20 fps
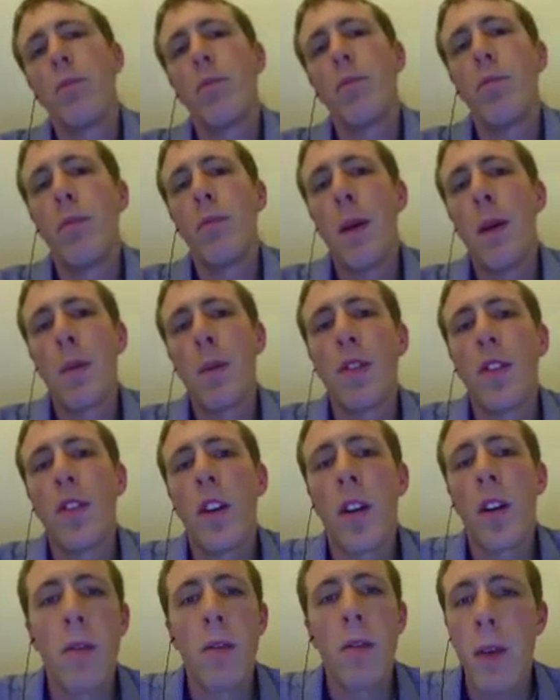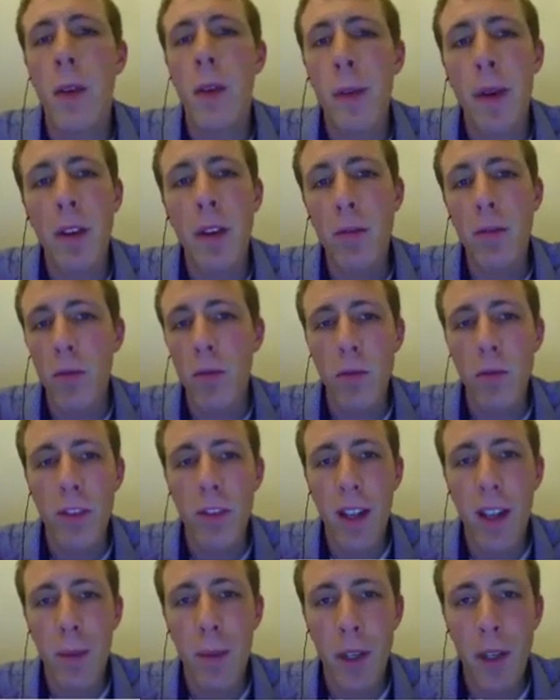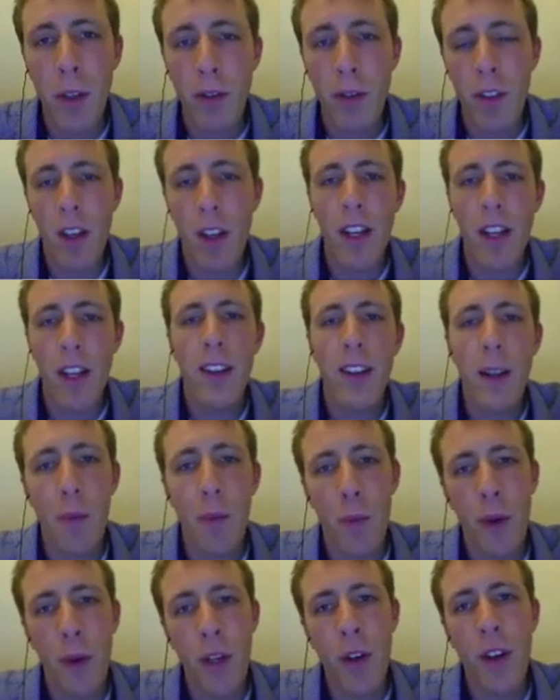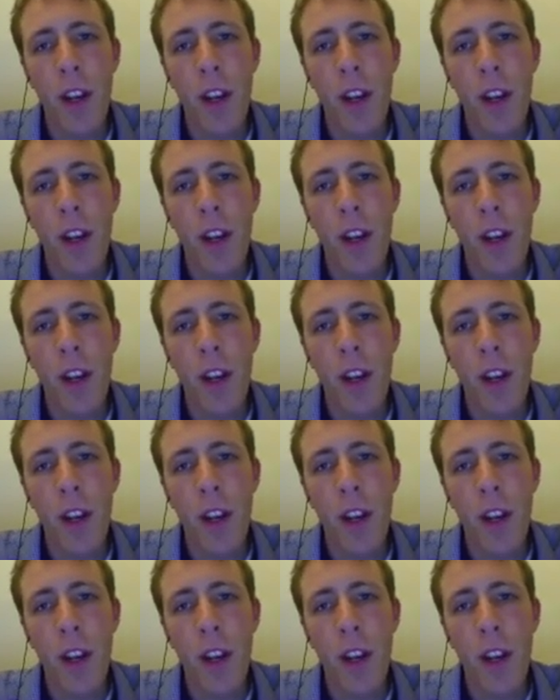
members are maybe developing using Eclipse, where you can